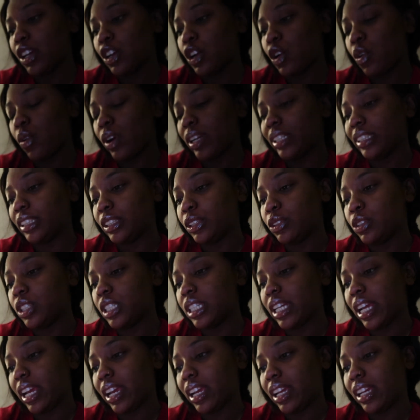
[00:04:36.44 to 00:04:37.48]
going to
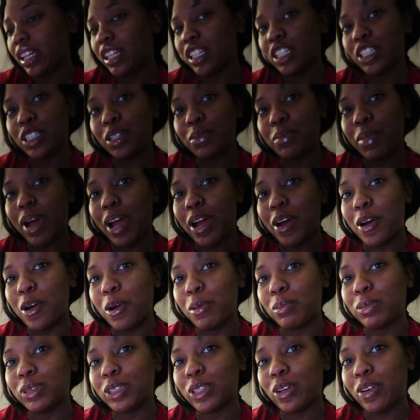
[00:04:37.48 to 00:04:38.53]
change my
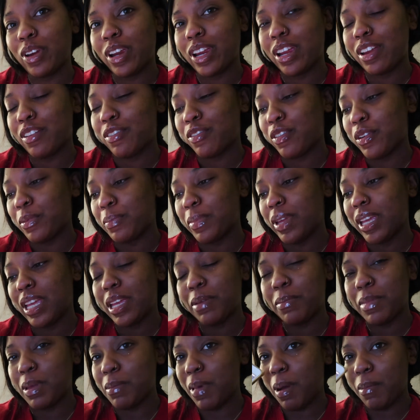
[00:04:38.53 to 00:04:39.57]
home screen from
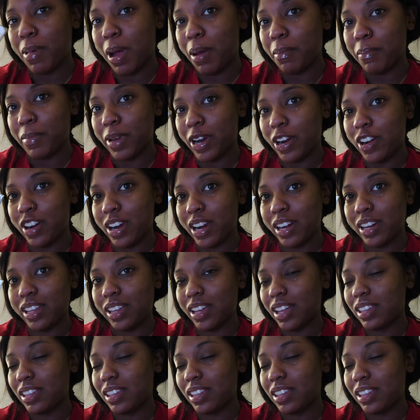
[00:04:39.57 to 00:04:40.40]
being me, my mom, my granny.